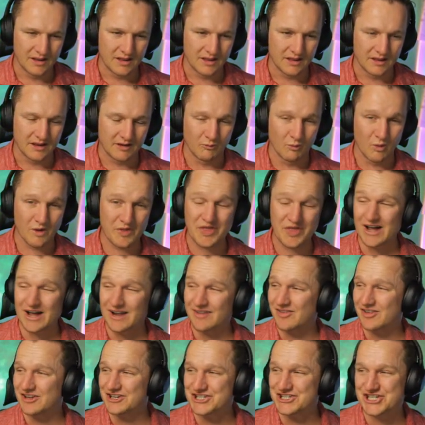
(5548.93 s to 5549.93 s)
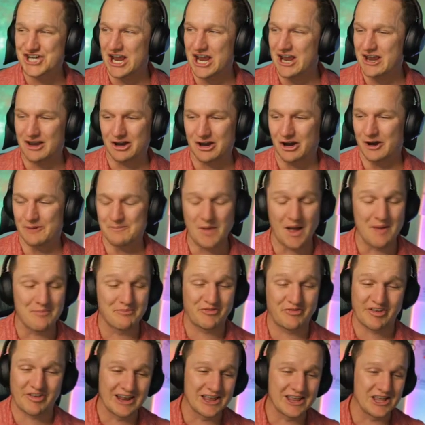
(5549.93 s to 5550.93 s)
Without Zinchenko, I'm
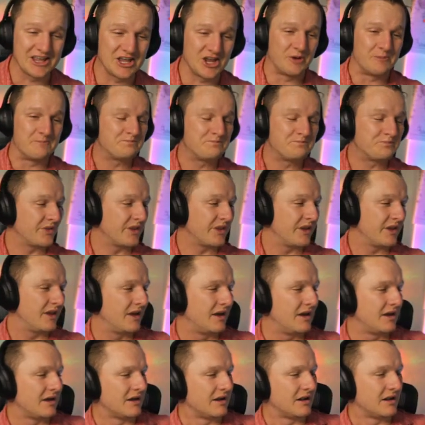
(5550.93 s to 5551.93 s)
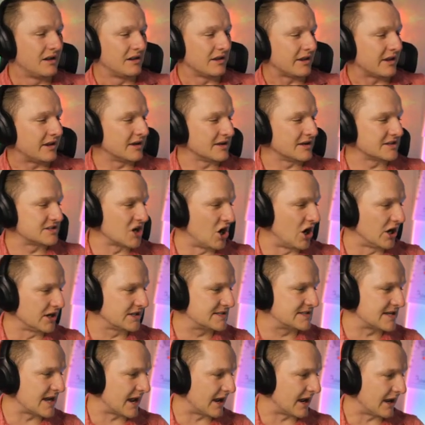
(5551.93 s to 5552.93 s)
telling you, here's a hot
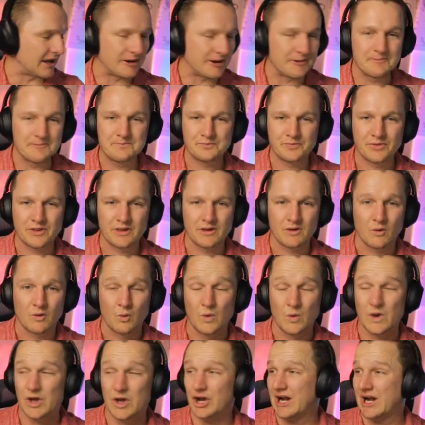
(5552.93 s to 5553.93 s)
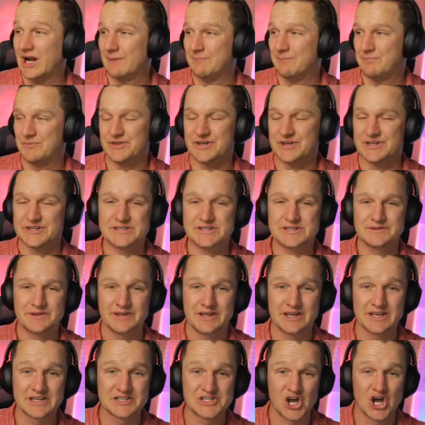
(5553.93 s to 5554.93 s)
take. We got to clip this.
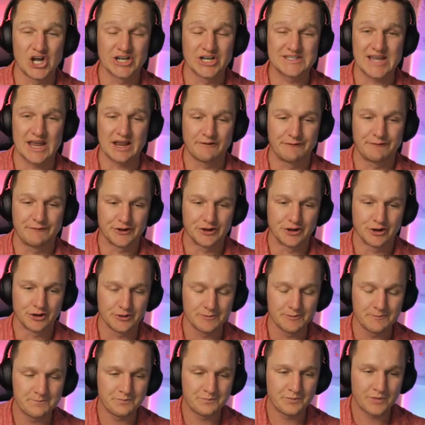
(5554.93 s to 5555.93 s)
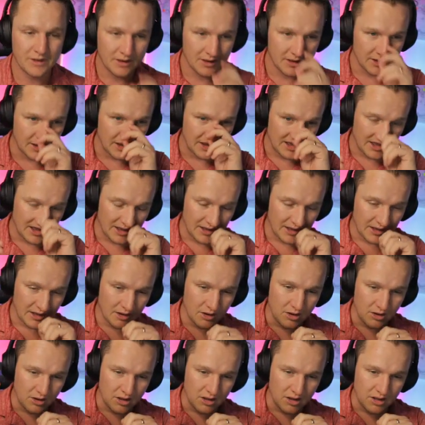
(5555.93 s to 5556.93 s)
Here's our take for you.
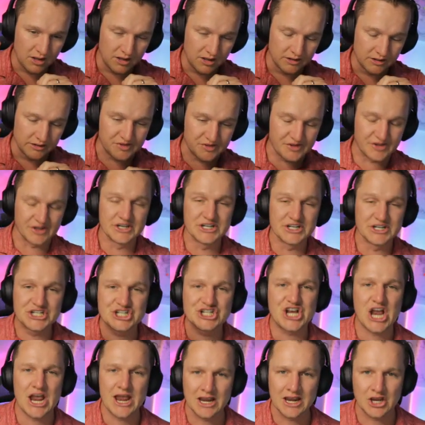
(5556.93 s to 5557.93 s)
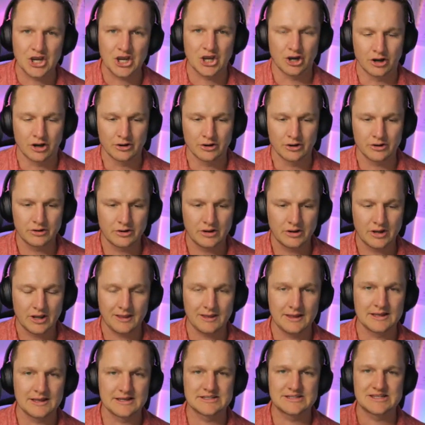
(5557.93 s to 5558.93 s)
Zinchenko
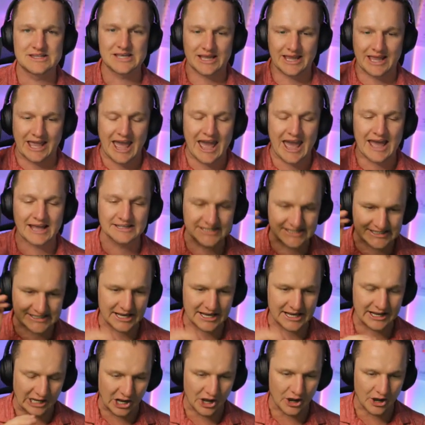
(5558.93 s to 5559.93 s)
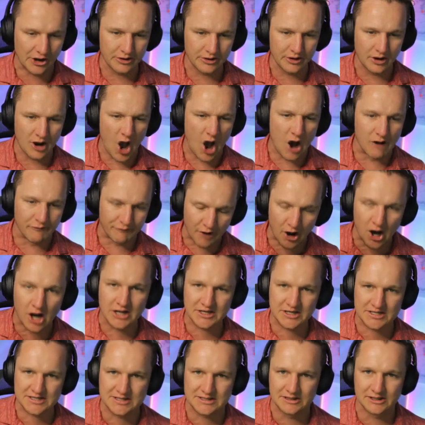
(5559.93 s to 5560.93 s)
is the Cancelo of
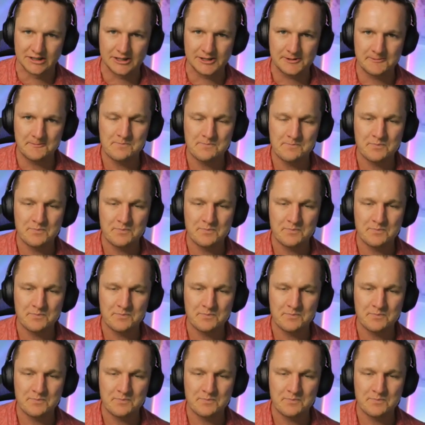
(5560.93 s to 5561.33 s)
Arsenal.